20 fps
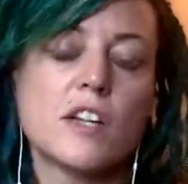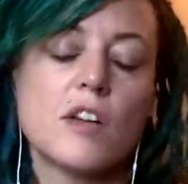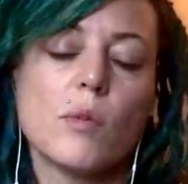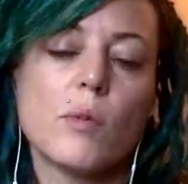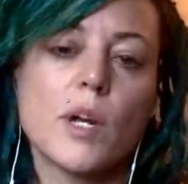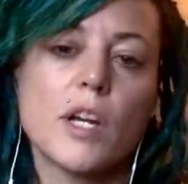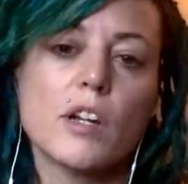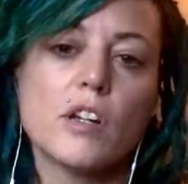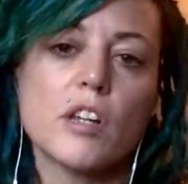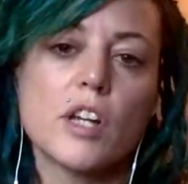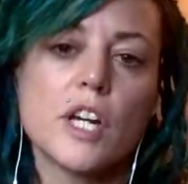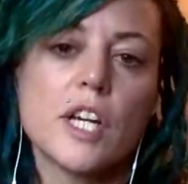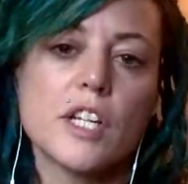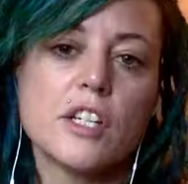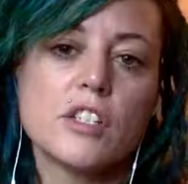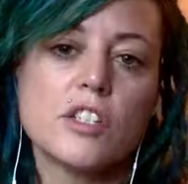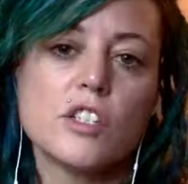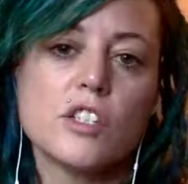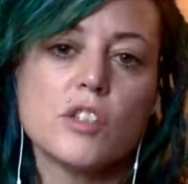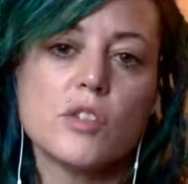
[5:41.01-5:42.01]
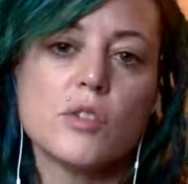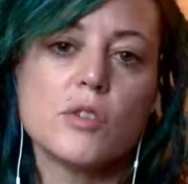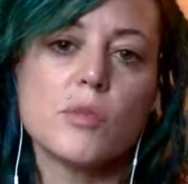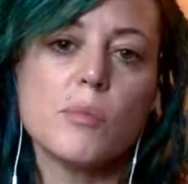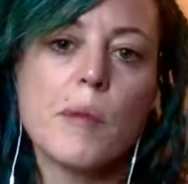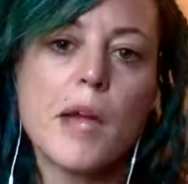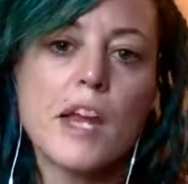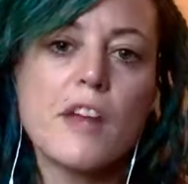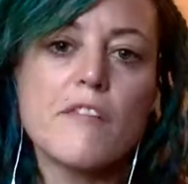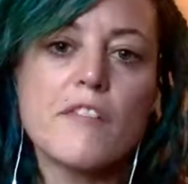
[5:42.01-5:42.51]
or what you're looking to
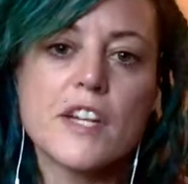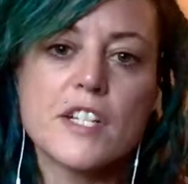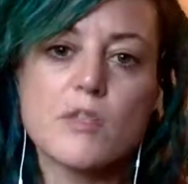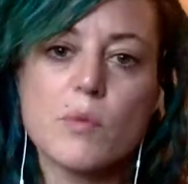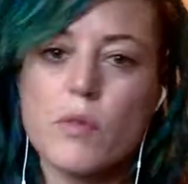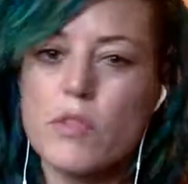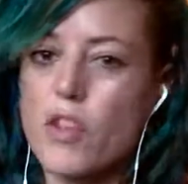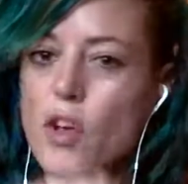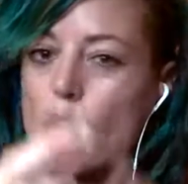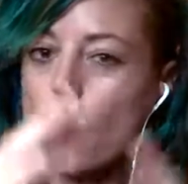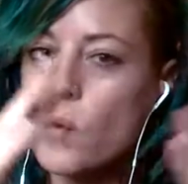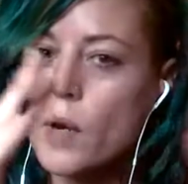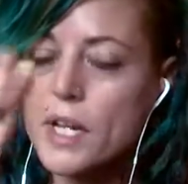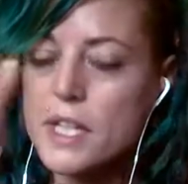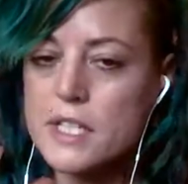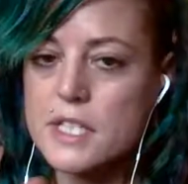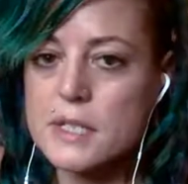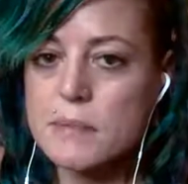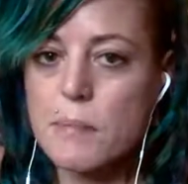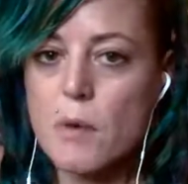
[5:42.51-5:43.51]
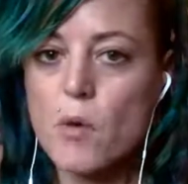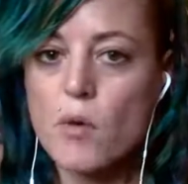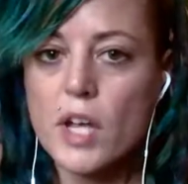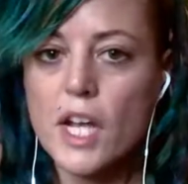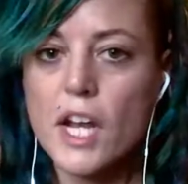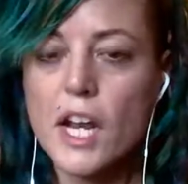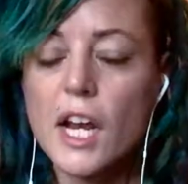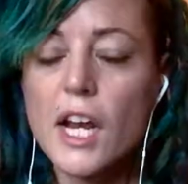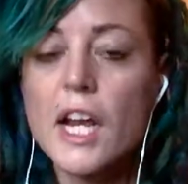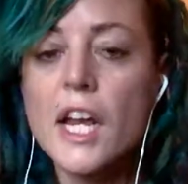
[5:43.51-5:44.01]
manifest with the quitting
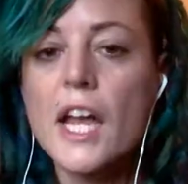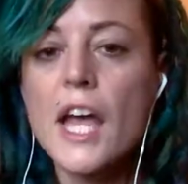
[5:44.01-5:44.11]
smoking,